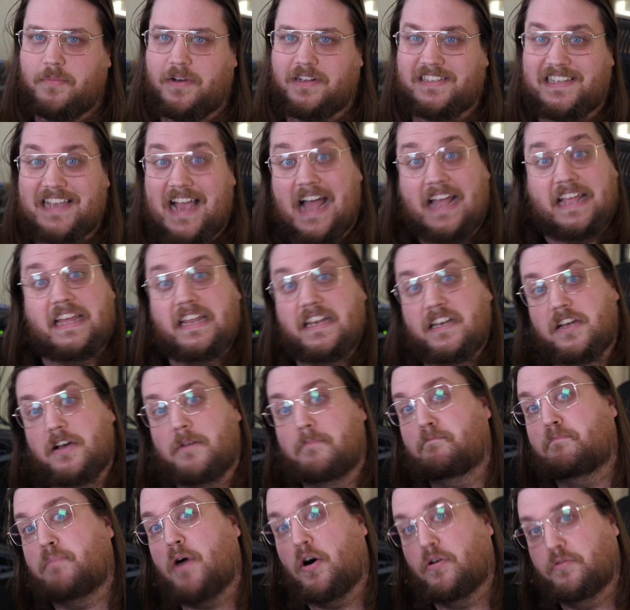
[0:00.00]
months, I can
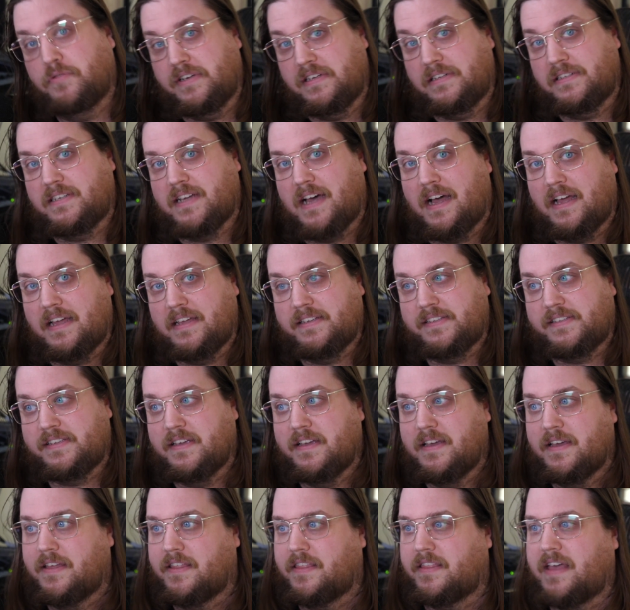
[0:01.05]
componentize
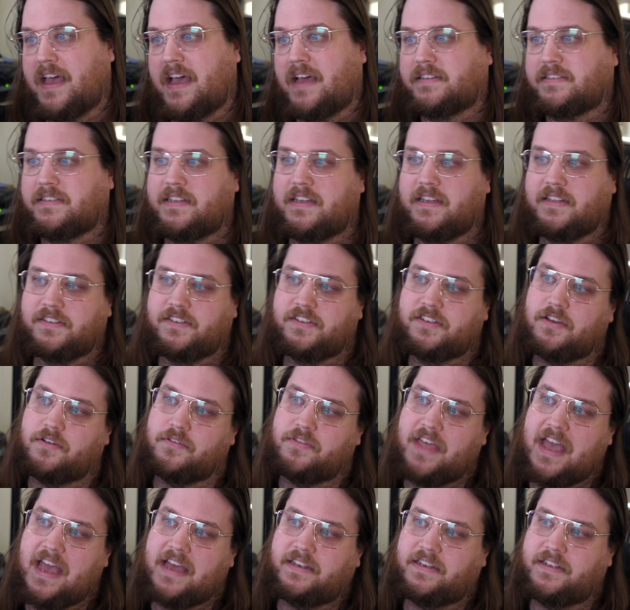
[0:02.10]
that. And so
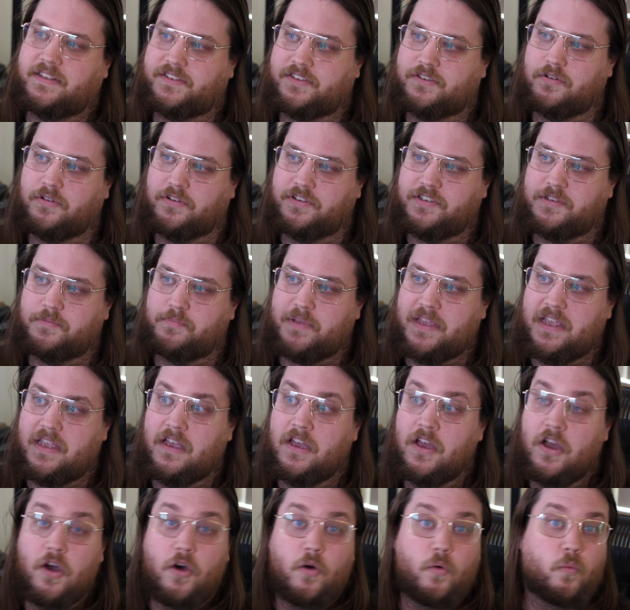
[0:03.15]
that is going to be
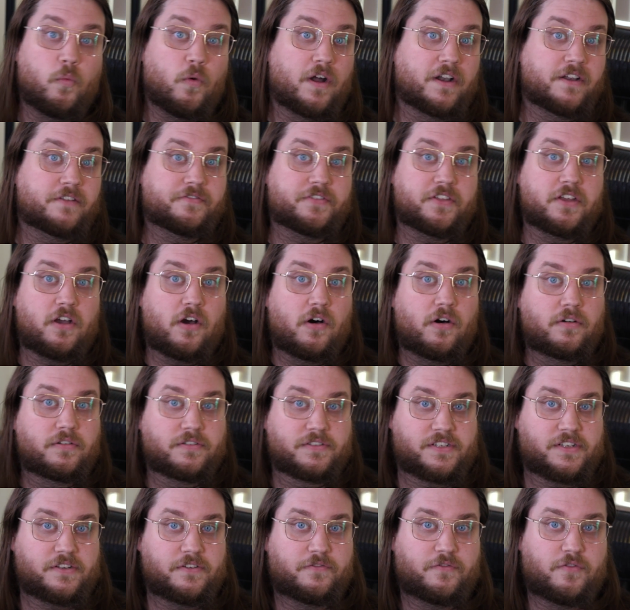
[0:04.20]
one of the
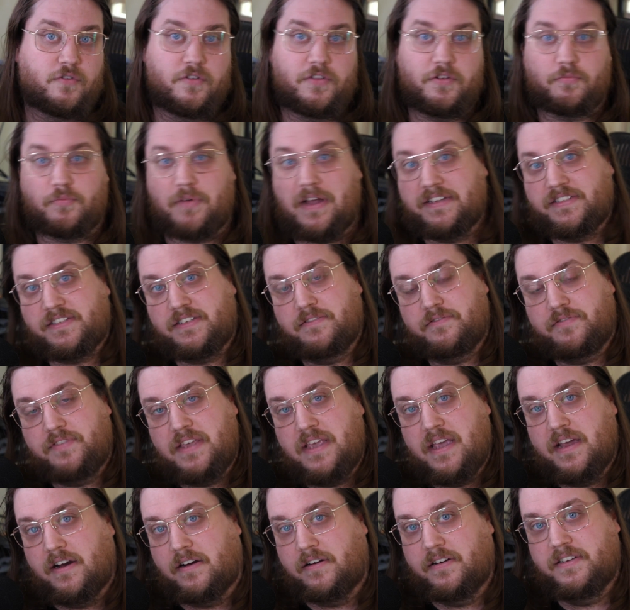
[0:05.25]
goals for the rest of the
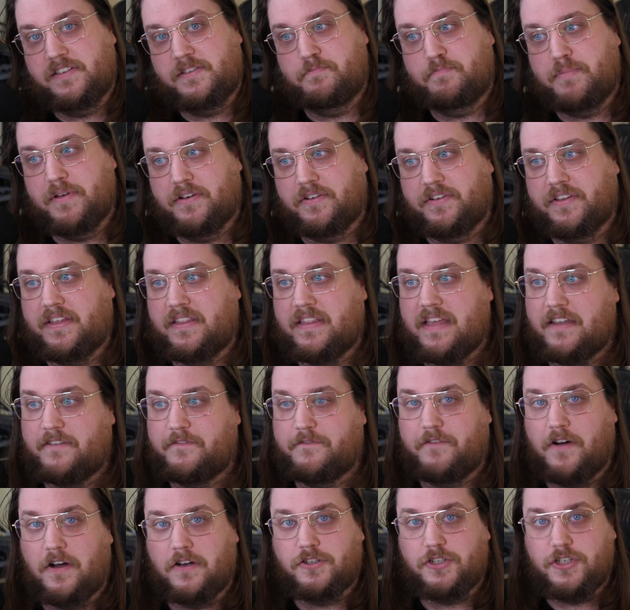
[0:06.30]
year, is building that
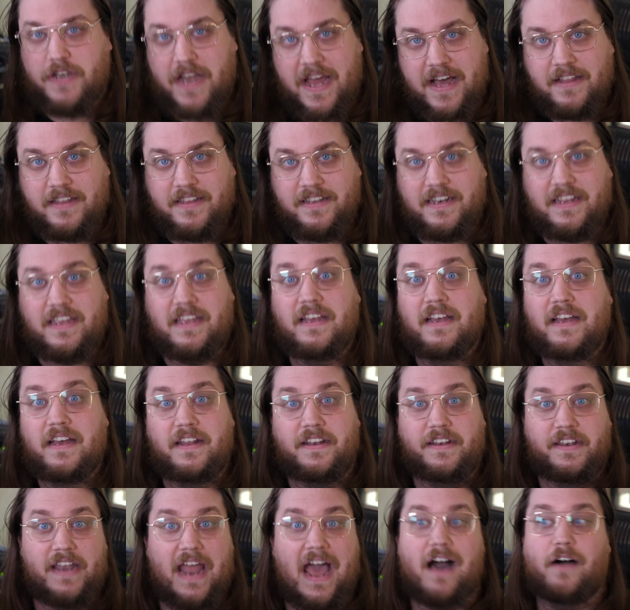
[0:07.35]
functionality
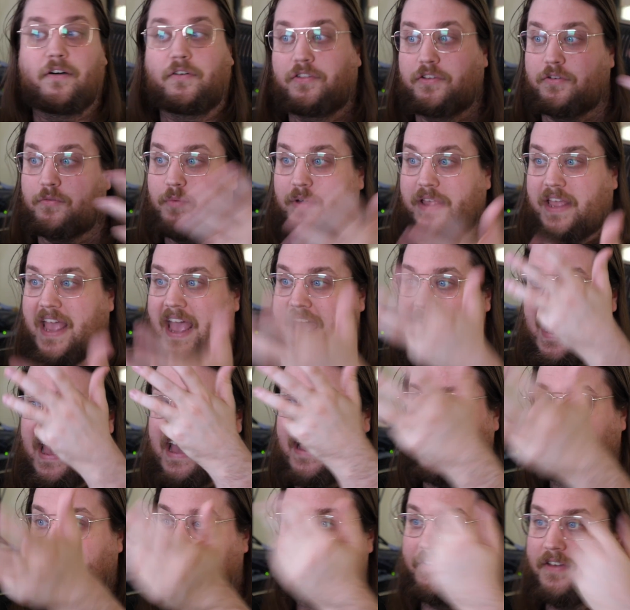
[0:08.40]
now that we
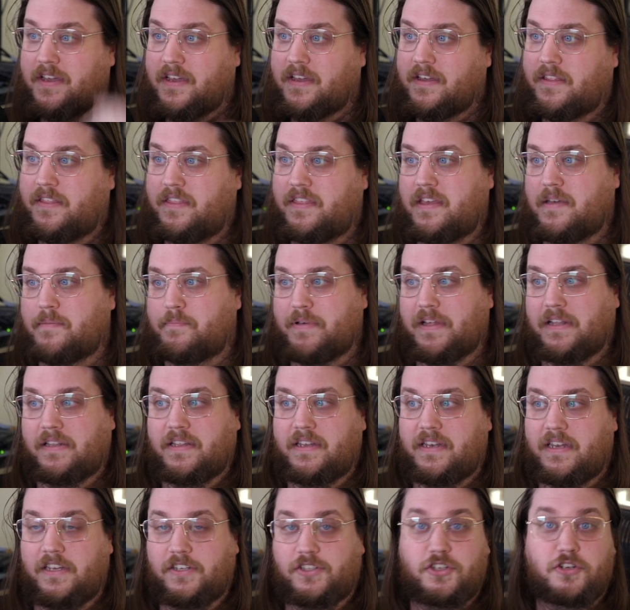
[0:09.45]
have the
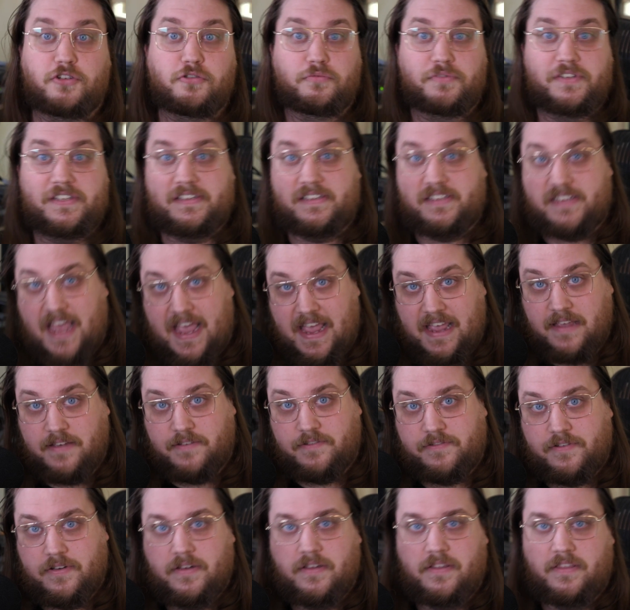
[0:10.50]
ability to
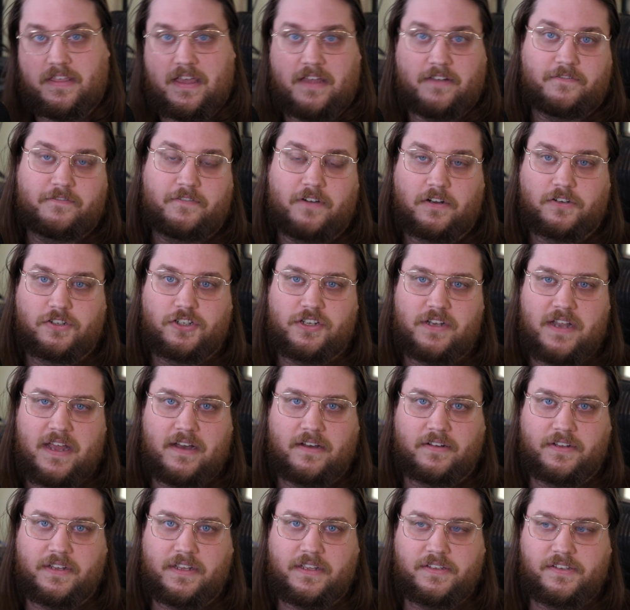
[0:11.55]
save that
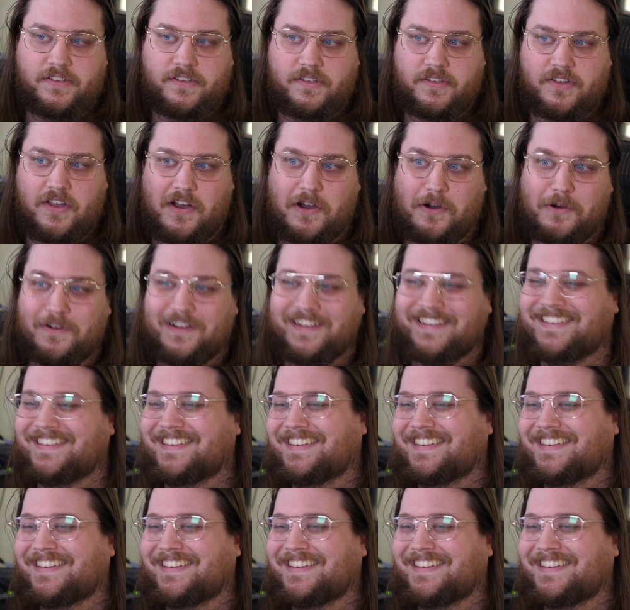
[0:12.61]
functionality. So